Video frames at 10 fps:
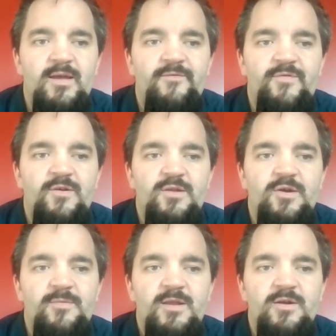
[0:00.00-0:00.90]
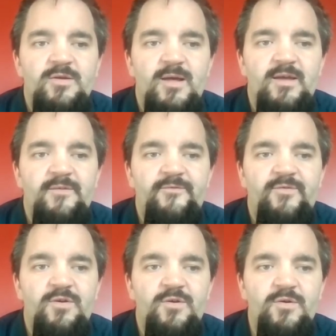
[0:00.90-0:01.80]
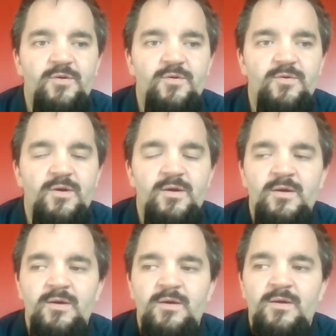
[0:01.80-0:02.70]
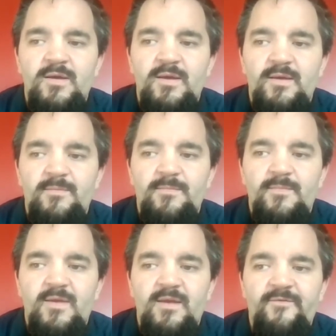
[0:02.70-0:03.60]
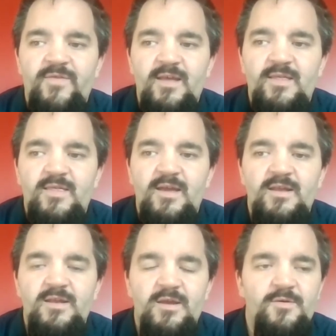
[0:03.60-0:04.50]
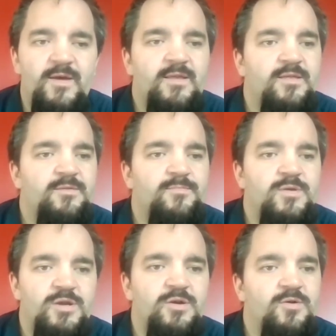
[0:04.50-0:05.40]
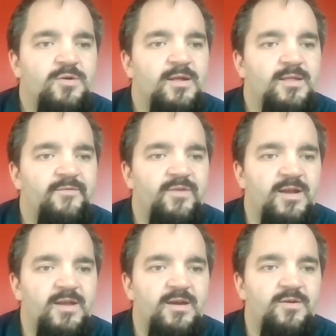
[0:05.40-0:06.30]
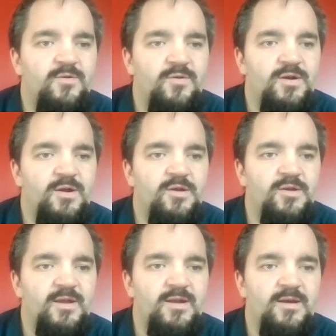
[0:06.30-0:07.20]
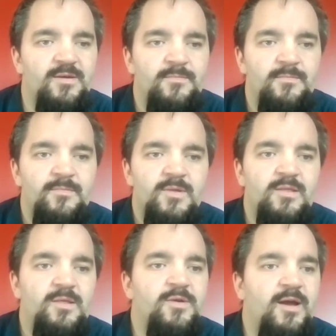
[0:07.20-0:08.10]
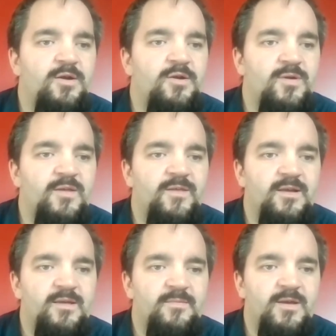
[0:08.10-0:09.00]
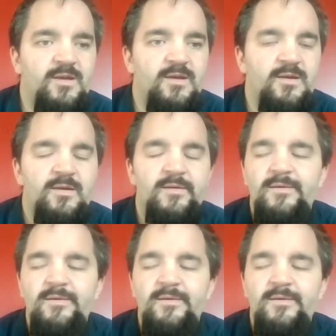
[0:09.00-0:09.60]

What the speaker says: If there's nobody in your life who, if they say, no, that's too crazy of an idea, or no, you need to slow down or rethink something,